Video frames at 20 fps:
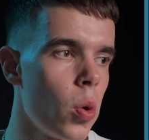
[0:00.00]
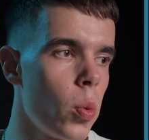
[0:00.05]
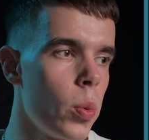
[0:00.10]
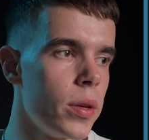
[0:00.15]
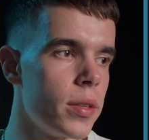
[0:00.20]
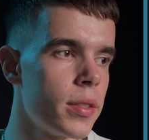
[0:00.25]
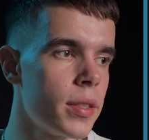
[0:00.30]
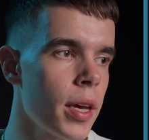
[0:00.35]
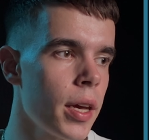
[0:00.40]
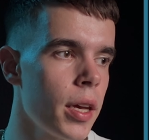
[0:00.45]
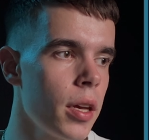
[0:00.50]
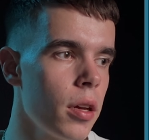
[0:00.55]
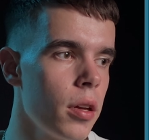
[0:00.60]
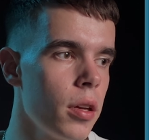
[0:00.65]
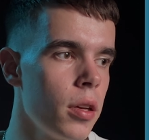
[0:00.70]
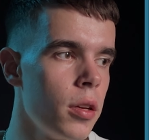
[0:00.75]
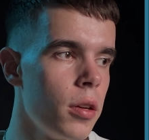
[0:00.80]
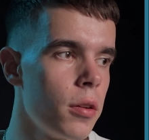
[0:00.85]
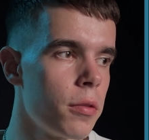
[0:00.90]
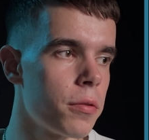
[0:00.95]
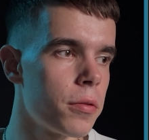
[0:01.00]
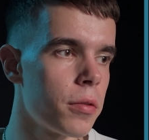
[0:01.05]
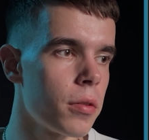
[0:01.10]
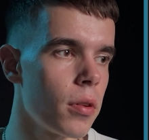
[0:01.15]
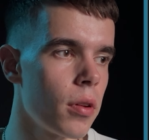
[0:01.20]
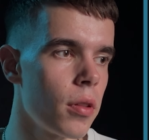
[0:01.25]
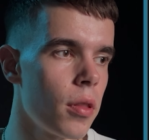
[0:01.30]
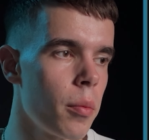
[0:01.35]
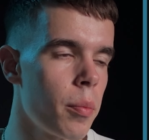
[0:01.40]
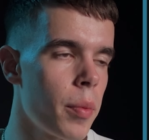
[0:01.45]
We say if
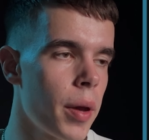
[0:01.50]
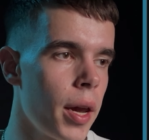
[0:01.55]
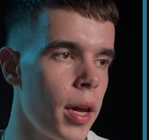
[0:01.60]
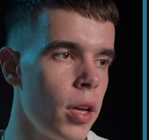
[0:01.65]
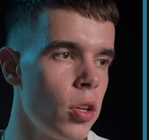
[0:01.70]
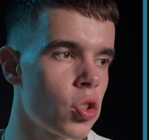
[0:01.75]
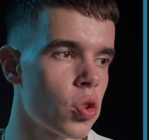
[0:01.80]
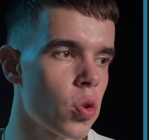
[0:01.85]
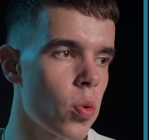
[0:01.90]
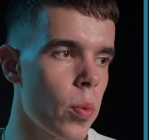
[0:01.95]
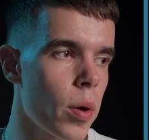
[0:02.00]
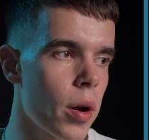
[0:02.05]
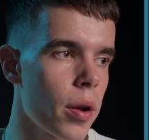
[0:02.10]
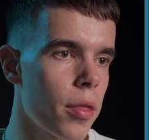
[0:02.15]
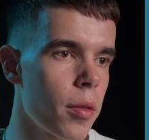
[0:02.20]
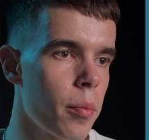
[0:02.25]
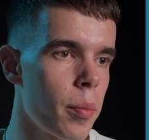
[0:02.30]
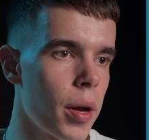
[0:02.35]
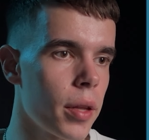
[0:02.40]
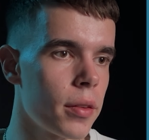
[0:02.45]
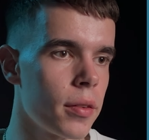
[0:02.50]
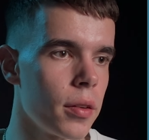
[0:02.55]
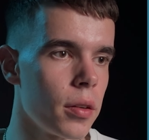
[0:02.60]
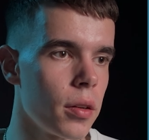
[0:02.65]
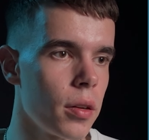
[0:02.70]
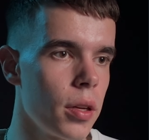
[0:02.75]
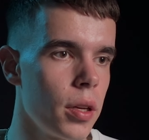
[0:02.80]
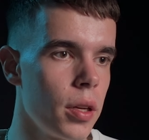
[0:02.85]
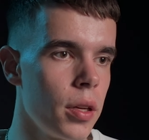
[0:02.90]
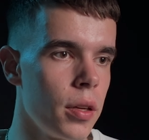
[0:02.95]
the page where the
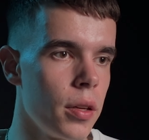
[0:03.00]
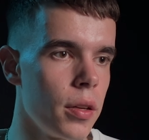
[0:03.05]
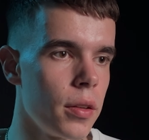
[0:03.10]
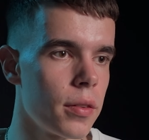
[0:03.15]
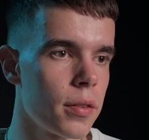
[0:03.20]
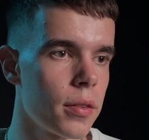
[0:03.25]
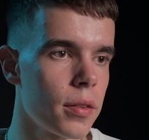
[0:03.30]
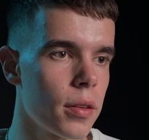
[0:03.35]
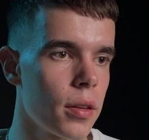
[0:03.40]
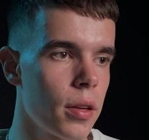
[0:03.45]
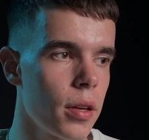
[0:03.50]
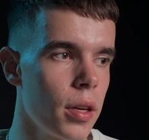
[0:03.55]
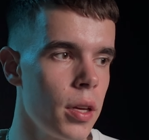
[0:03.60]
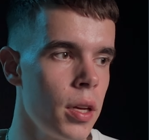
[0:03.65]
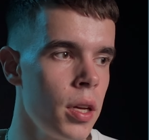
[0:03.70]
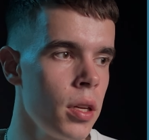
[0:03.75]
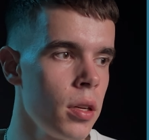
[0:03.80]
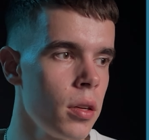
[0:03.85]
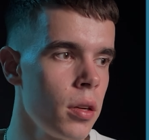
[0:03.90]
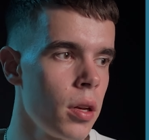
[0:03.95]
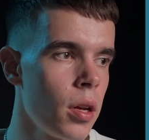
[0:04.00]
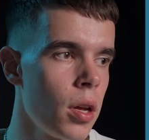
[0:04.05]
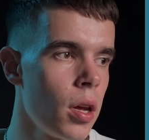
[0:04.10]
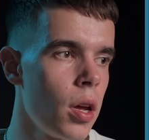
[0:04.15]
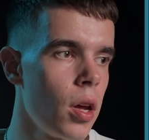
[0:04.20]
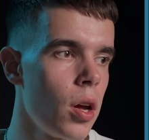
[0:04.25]
button is in,